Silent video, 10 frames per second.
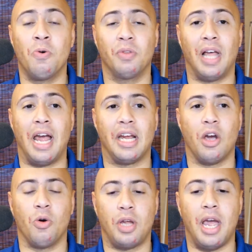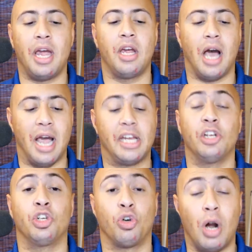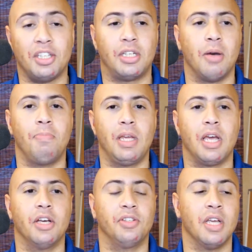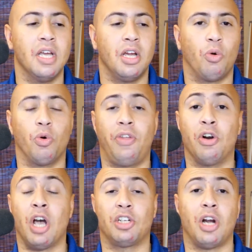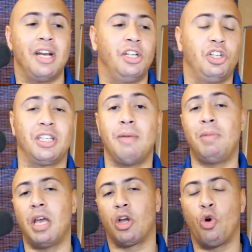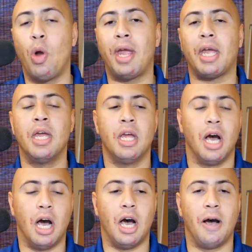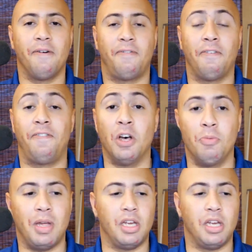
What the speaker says: like, okay, I can trust them because they're not trying to just give me a quick fulfillment.